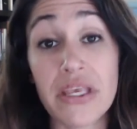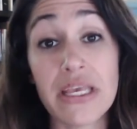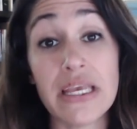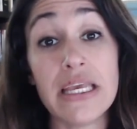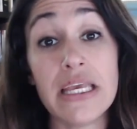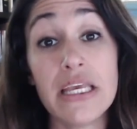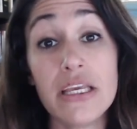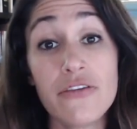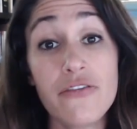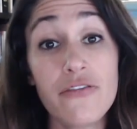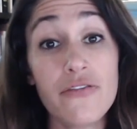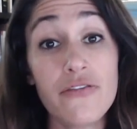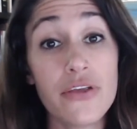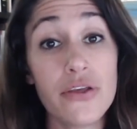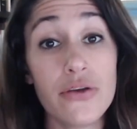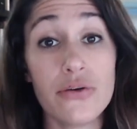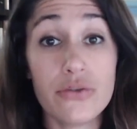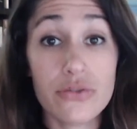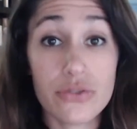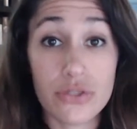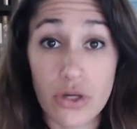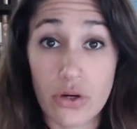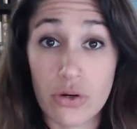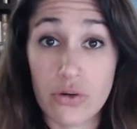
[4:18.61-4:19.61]
If you
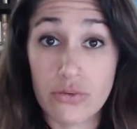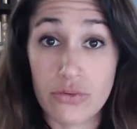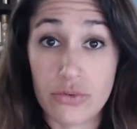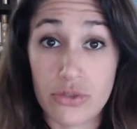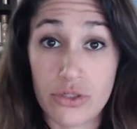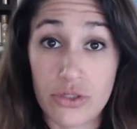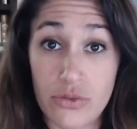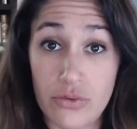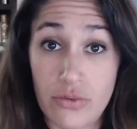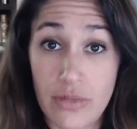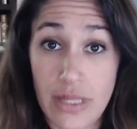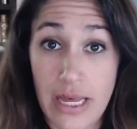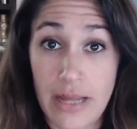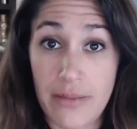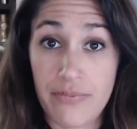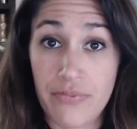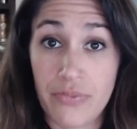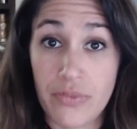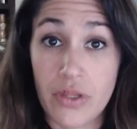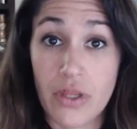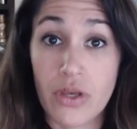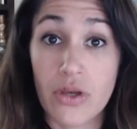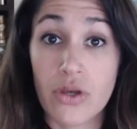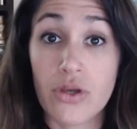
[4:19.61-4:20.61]
don't do that,
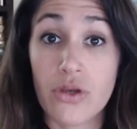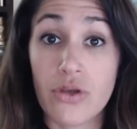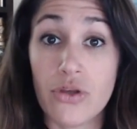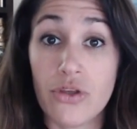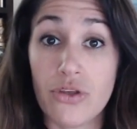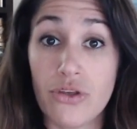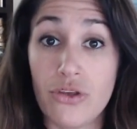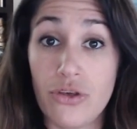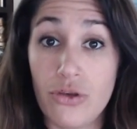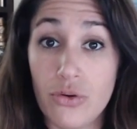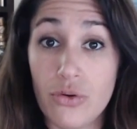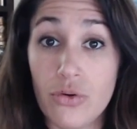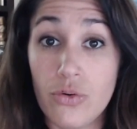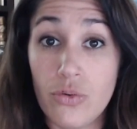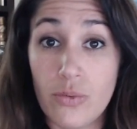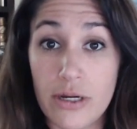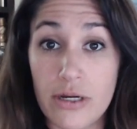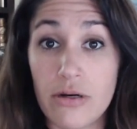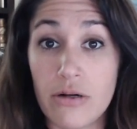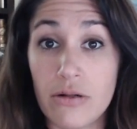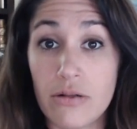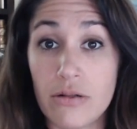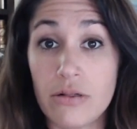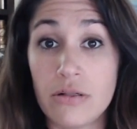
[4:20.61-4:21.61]
you
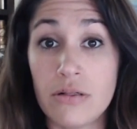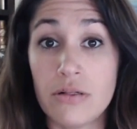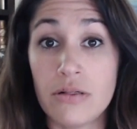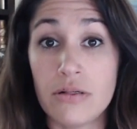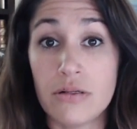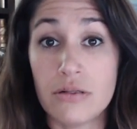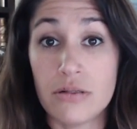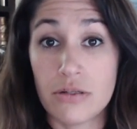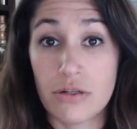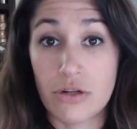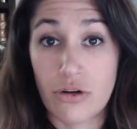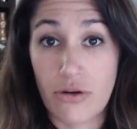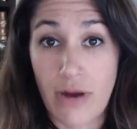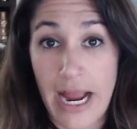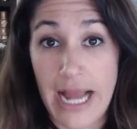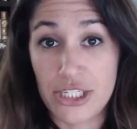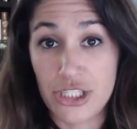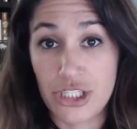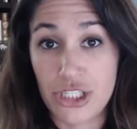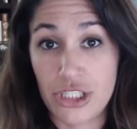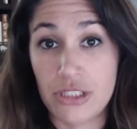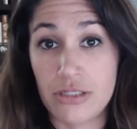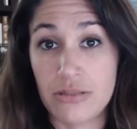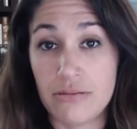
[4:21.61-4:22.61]
will
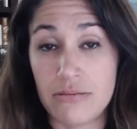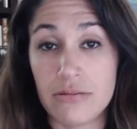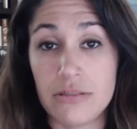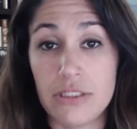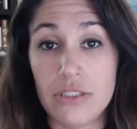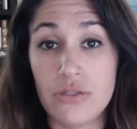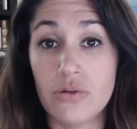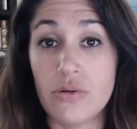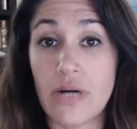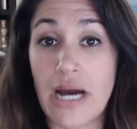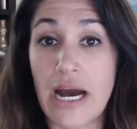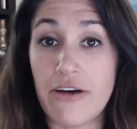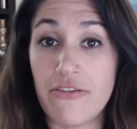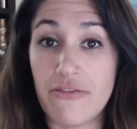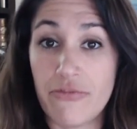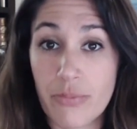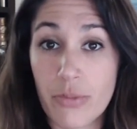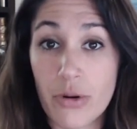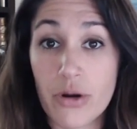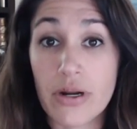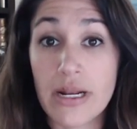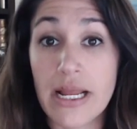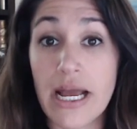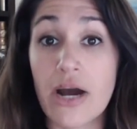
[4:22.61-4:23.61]
crash. You will have
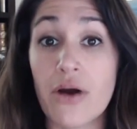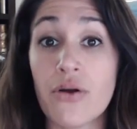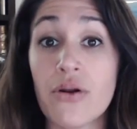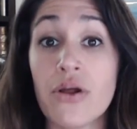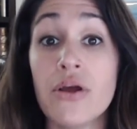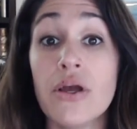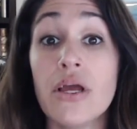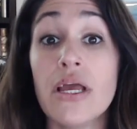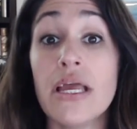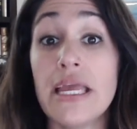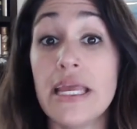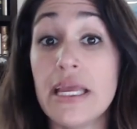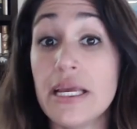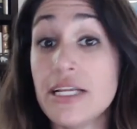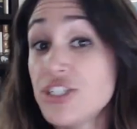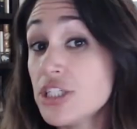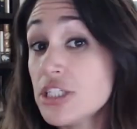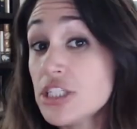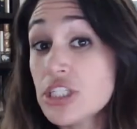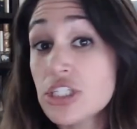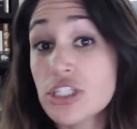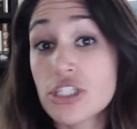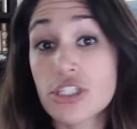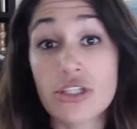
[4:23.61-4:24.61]
burnout. It
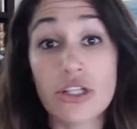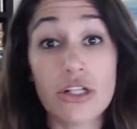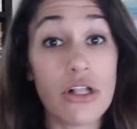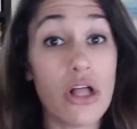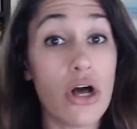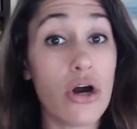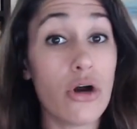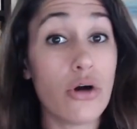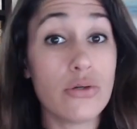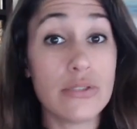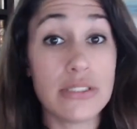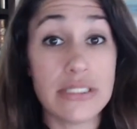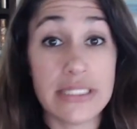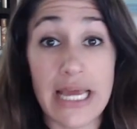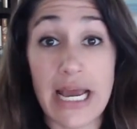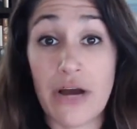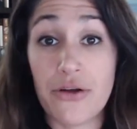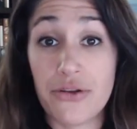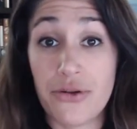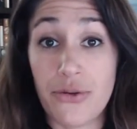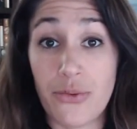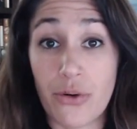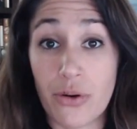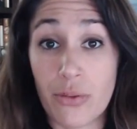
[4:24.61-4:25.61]
just slows
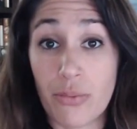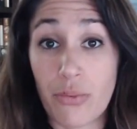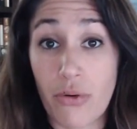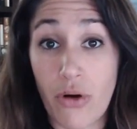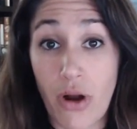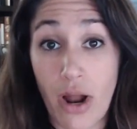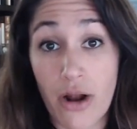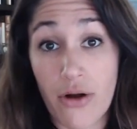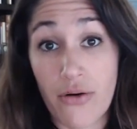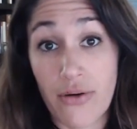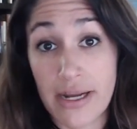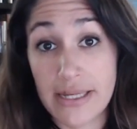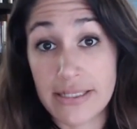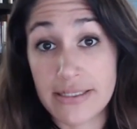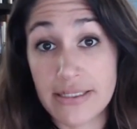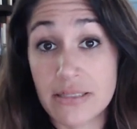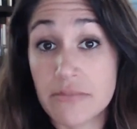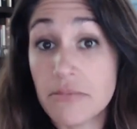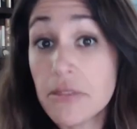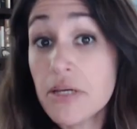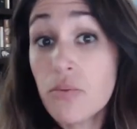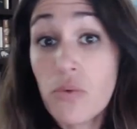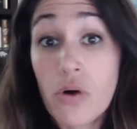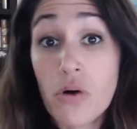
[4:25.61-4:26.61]
down your progress.
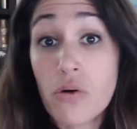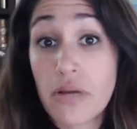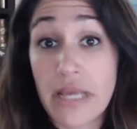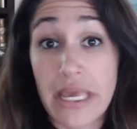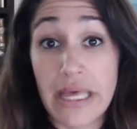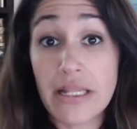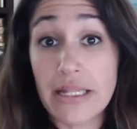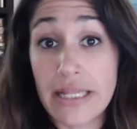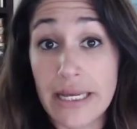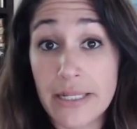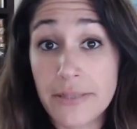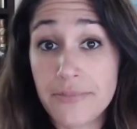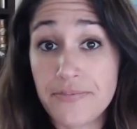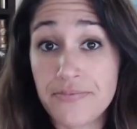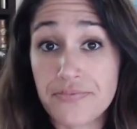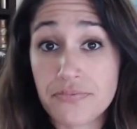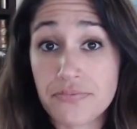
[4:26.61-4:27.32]
It won't kill it.